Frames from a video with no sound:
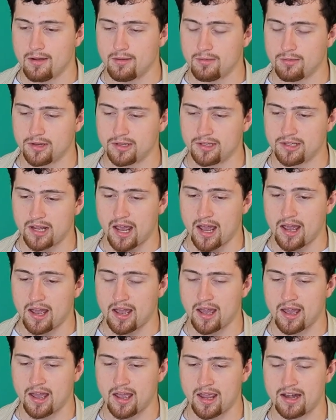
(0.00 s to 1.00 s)
was
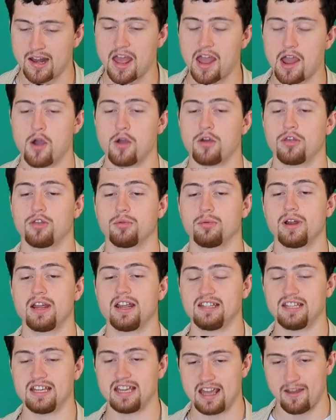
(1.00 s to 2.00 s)
an
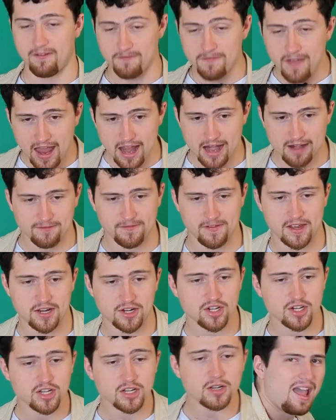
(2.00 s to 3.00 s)
AO3 tier fan
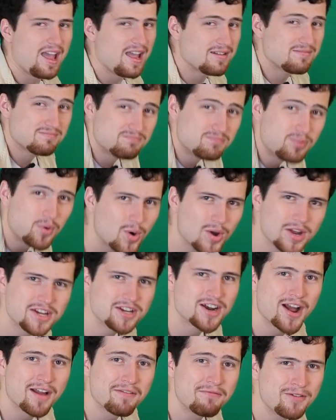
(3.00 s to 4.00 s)
fiction, and boy
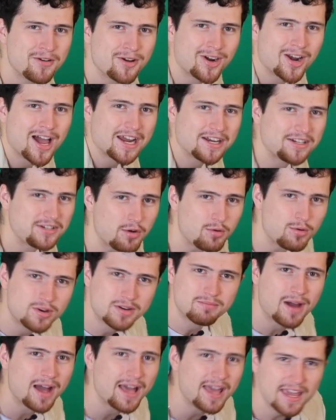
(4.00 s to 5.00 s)
did I feel like
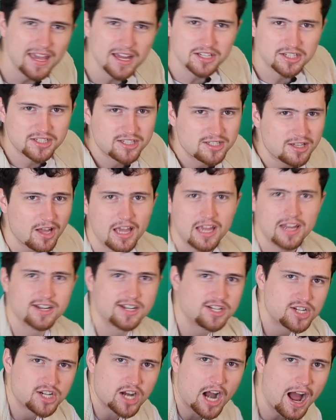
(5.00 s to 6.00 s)
doing my
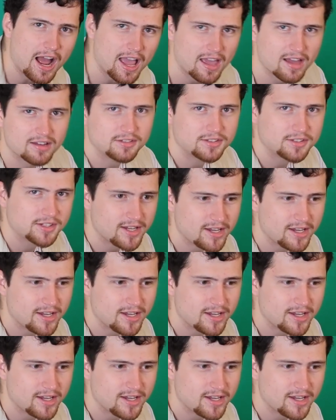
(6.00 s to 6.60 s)
assignment.